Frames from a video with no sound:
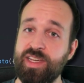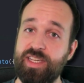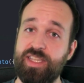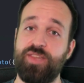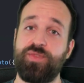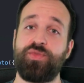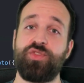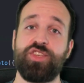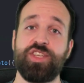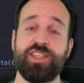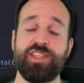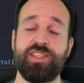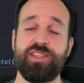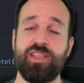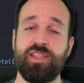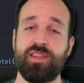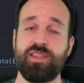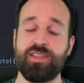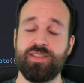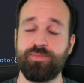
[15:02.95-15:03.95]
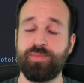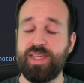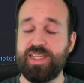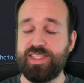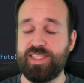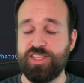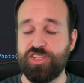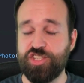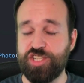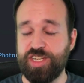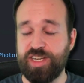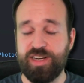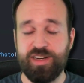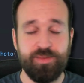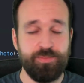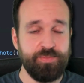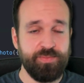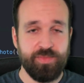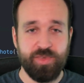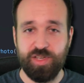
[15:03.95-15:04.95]
If you just need this basic
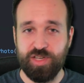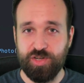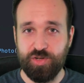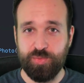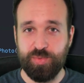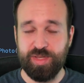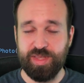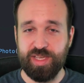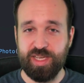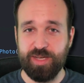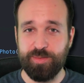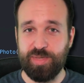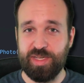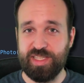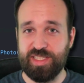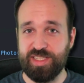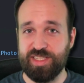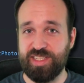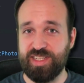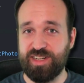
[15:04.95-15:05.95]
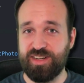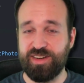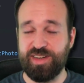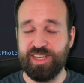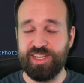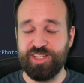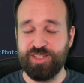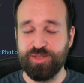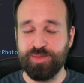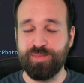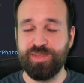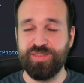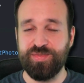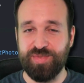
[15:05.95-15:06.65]
share, go with capacitor and you'll be